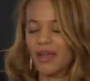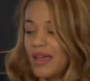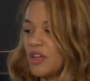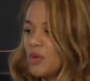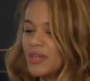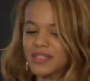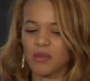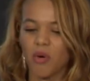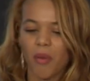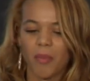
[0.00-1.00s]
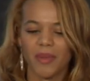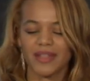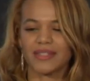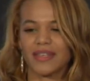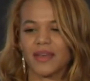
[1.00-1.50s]
increase the
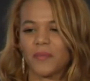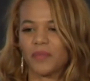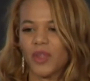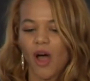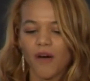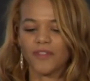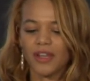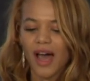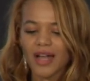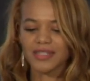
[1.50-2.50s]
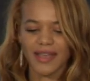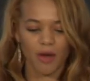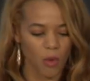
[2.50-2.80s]
probability of the large-scale